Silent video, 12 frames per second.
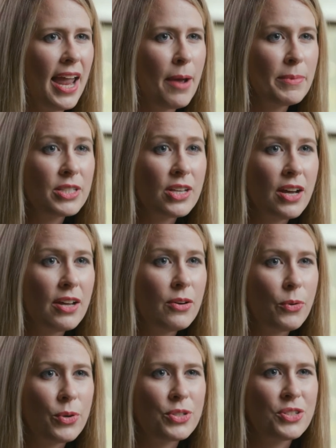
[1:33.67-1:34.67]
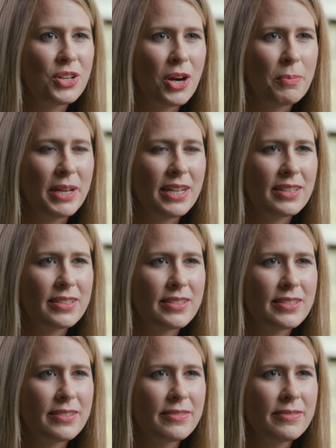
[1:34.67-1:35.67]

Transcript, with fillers: Amazon or Starbucks.